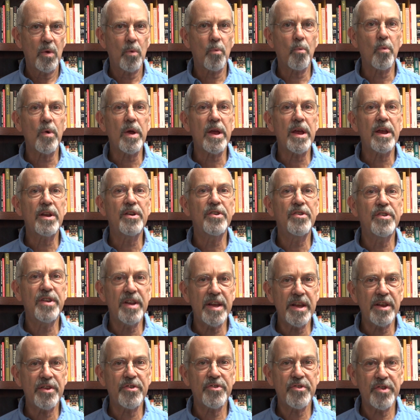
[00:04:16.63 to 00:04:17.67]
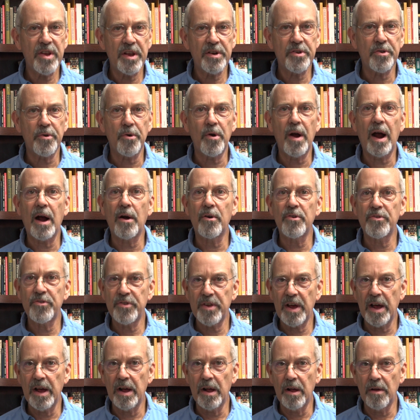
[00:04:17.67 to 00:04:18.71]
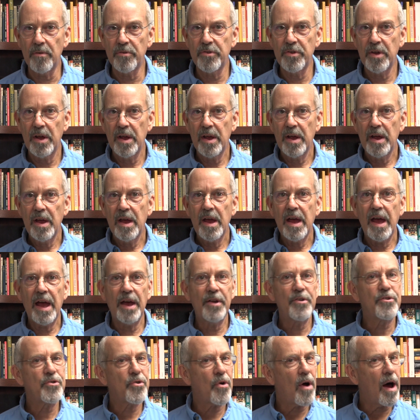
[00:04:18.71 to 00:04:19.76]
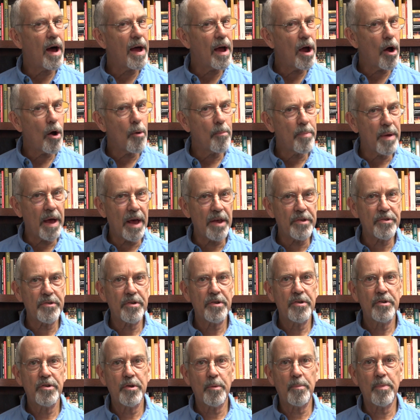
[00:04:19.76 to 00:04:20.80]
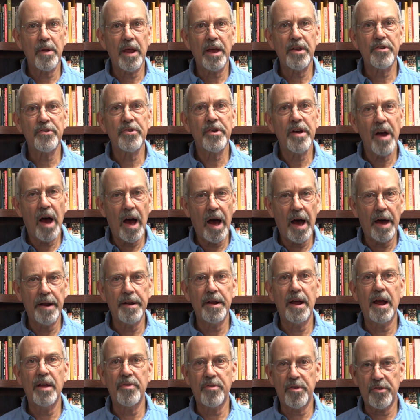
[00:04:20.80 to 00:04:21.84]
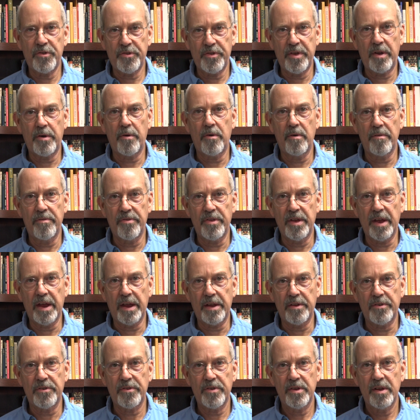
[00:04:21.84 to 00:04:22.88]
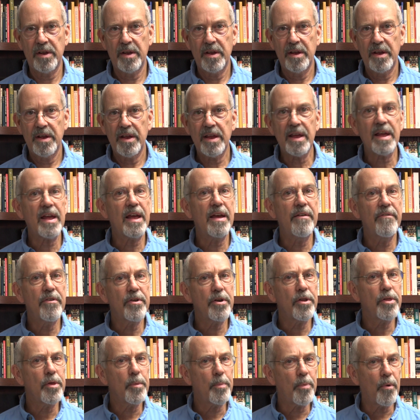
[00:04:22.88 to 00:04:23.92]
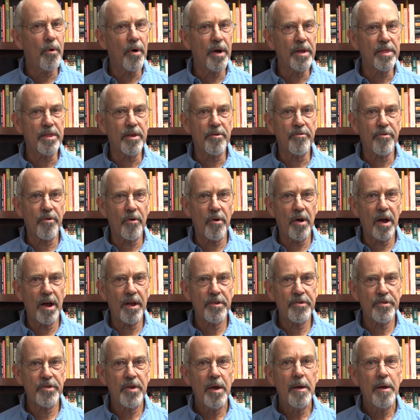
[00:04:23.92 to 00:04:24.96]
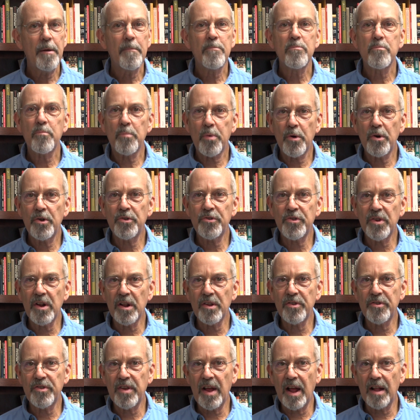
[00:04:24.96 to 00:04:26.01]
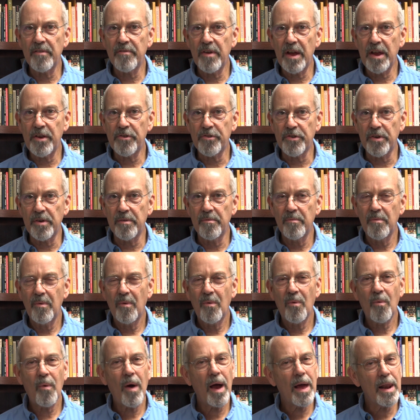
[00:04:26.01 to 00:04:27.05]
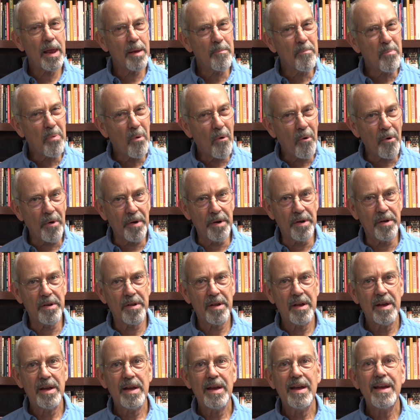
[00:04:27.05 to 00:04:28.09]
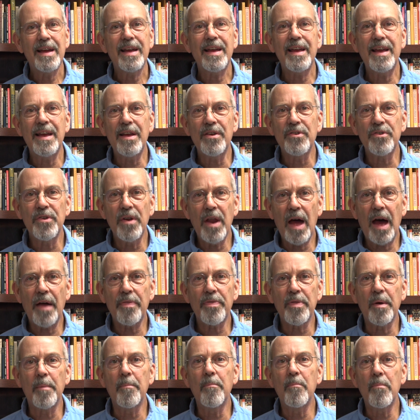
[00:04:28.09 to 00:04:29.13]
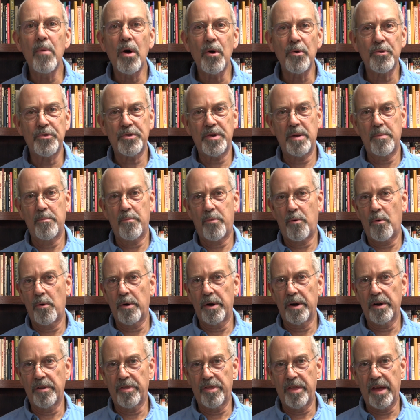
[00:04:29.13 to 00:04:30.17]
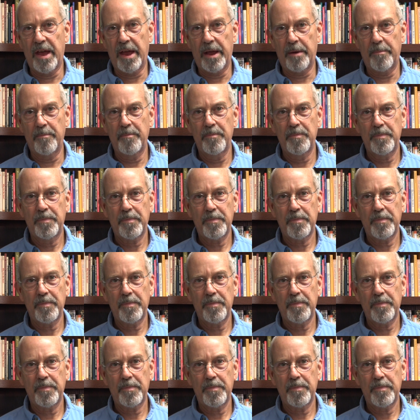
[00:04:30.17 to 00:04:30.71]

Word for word: We decenter ourselves and try our best to place God at the center of things even to the point that for us, personal salvation, while important, is not the most important thing.